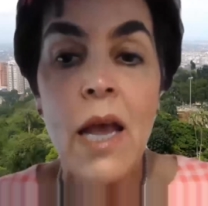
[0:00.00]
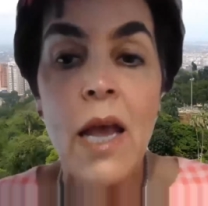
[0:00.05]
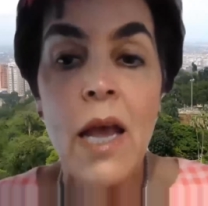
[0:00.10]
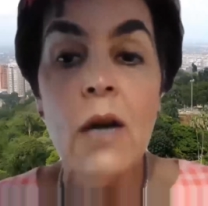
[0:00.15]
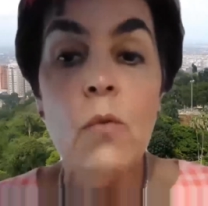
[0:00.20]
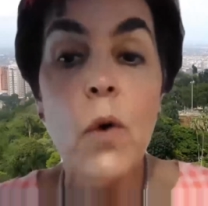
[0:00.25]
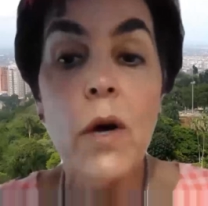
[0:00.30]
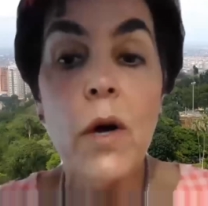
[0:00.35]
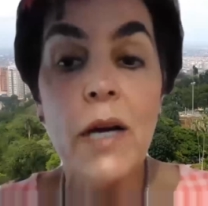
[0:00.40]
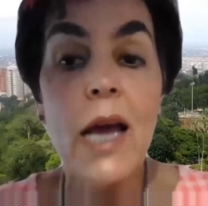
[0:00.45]

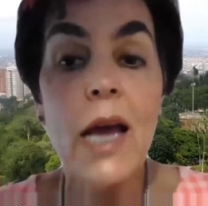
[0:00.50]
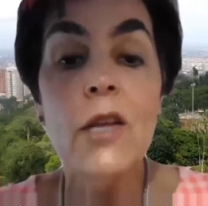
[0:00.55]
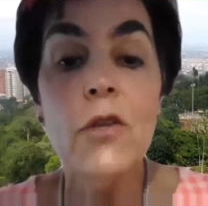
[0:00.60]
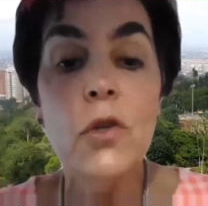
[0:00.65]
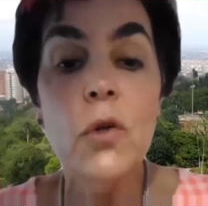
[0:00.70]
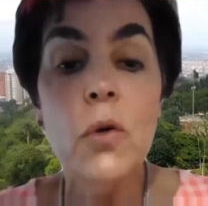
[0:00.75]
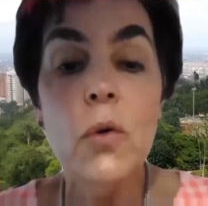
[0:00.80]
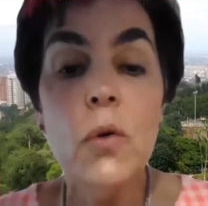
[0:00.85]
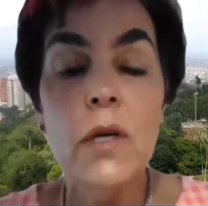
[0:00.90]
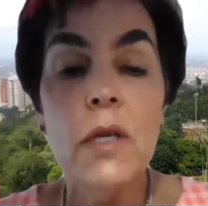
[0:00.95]
And what I
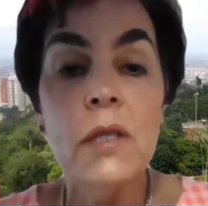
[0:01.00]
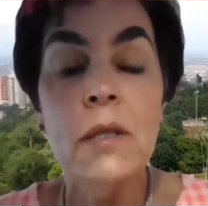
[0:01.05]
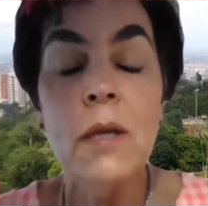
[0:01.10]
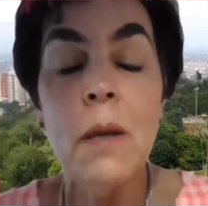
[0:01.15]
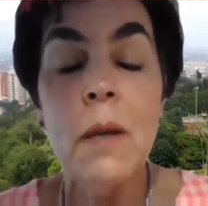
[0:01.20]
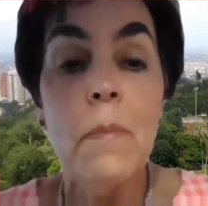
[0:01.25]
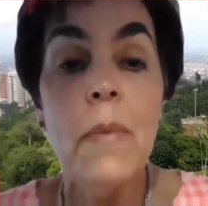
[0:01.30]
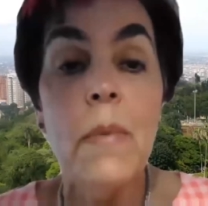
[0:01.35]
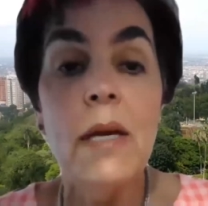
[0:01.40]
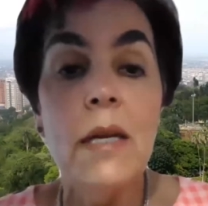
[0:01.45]
do is,
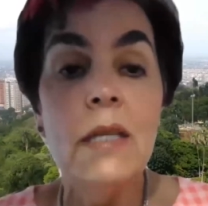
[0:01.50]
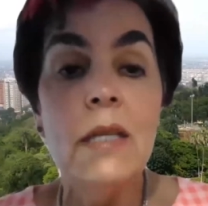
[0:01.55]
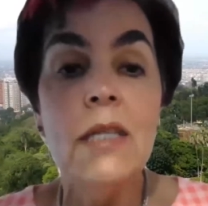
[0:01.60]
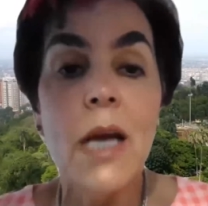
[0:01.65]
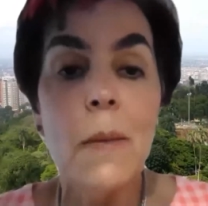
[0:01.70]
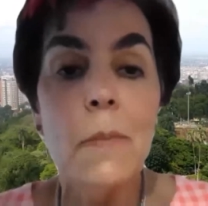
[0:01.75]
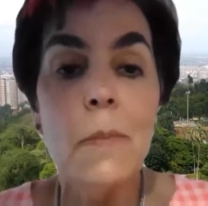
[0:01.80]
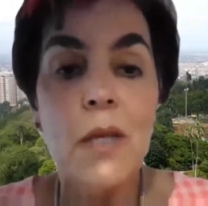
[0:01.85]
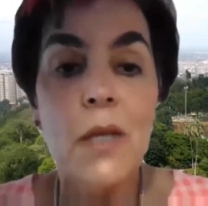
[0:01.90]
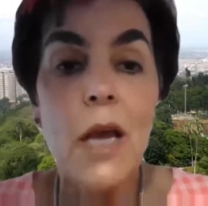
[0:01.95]
many
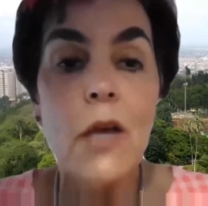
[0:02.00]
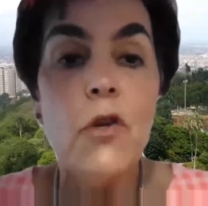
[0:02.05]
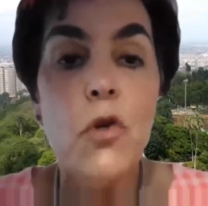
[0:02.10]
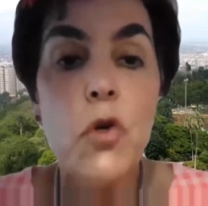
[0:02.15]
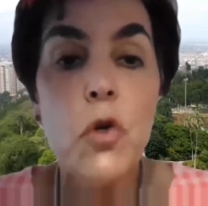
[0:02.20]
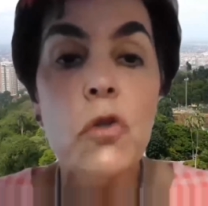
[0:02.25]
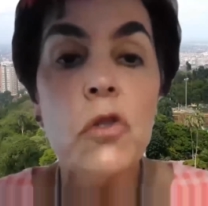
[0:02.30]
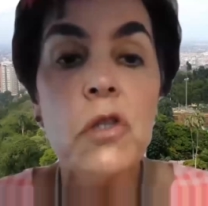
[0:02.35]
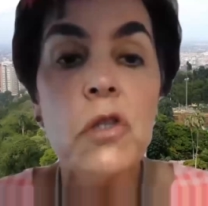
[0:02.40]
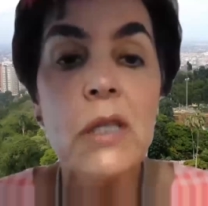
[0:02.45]
times I
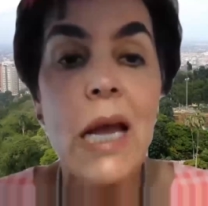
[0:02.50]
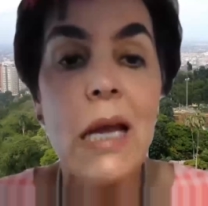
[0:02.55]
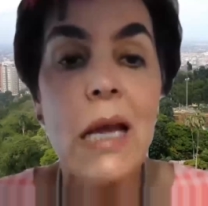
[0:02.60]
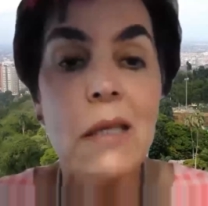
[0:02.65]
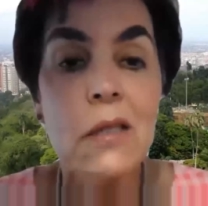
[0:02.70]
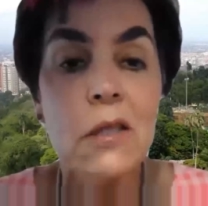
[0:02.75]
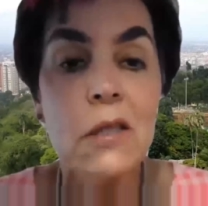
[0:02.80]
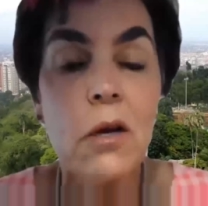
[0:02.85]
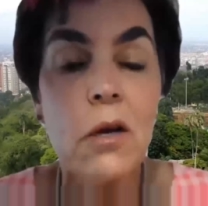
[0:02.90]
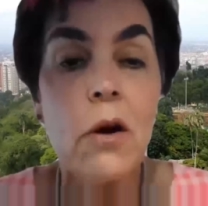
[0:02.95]
use
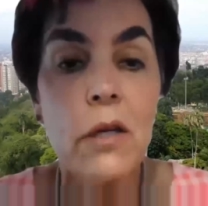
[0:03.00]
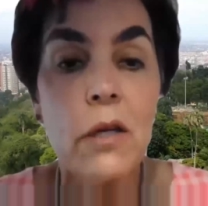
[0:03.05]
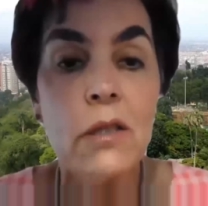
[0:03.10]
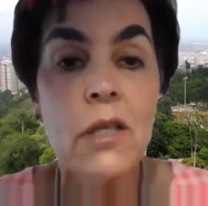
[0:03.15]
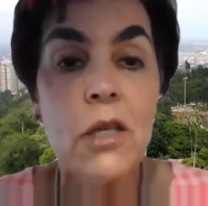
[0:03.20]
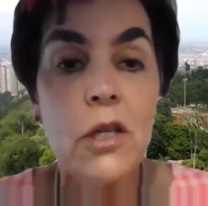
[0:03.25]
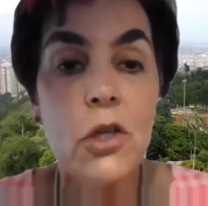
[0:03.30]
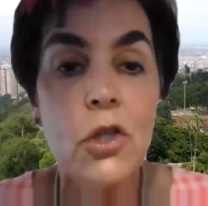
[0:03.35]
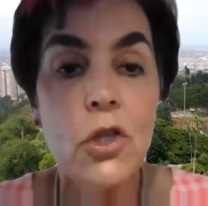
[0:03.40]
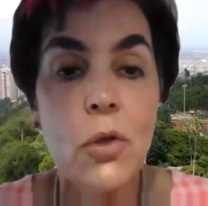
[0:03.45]
that scar
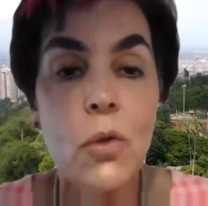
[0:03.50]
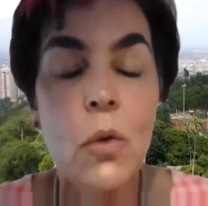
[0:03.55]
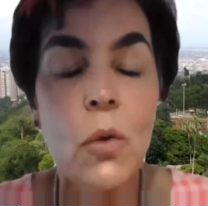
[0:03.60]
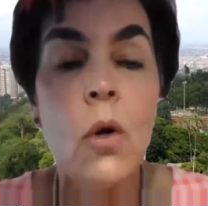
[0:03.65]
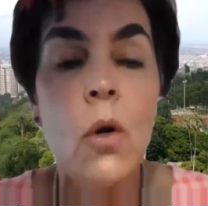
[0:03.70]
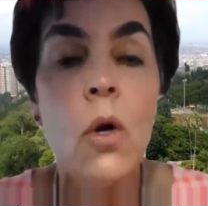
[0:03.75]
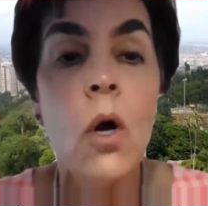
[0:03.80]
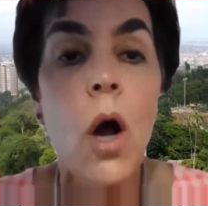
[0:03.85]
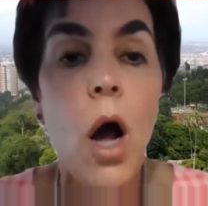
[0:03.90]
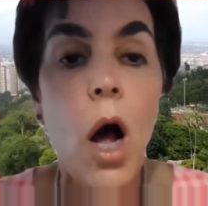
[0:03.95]

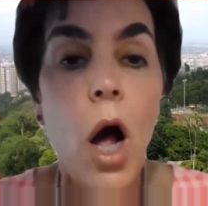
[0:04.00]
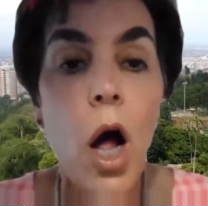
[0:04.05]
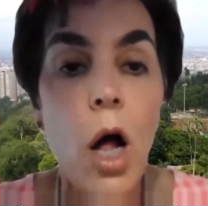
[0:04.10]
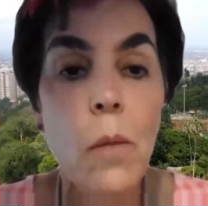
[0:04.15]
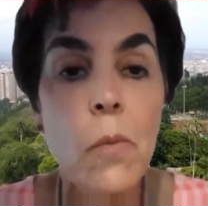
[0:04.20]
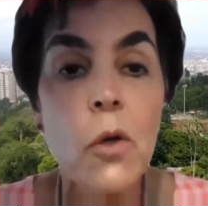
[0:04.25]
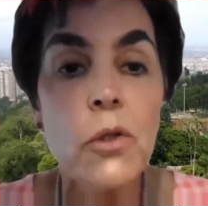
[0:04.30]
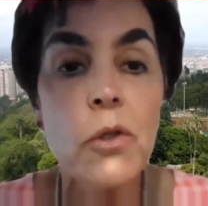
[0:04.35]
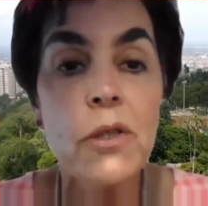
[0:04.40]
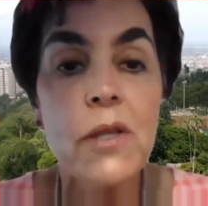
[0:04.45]
tissue
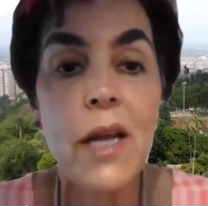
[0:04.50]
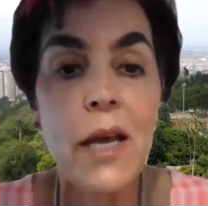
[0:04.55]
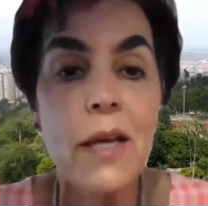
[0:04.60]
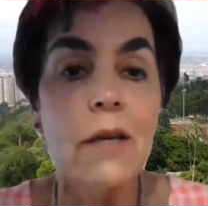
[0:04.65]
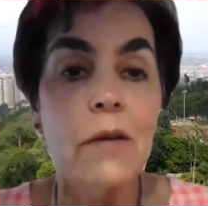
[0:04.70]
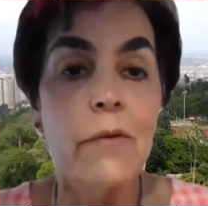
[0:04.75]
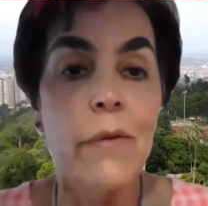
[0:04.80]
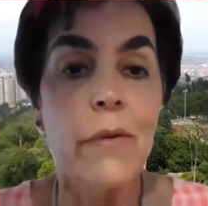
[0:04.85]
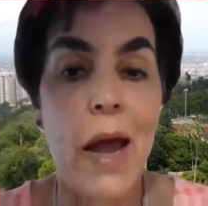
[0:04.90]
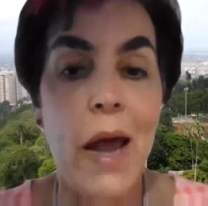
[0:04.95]
almost
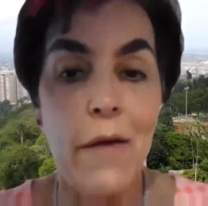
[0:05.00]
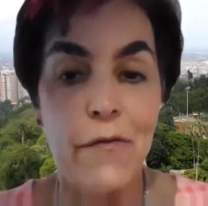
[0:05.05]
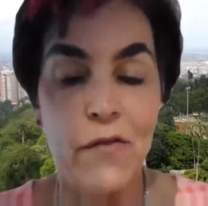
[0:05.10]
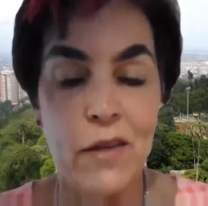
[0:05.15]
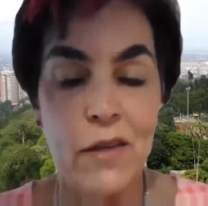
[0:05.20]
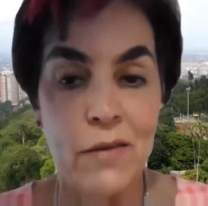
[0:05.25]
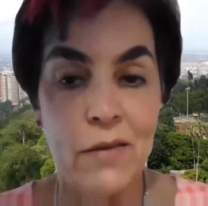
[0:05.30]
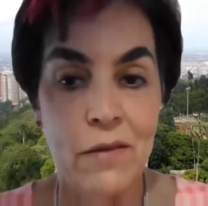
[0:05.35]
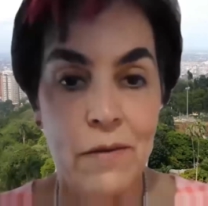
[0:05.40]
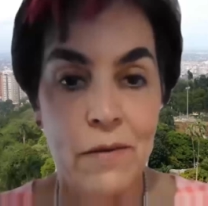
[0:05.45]
like a graft.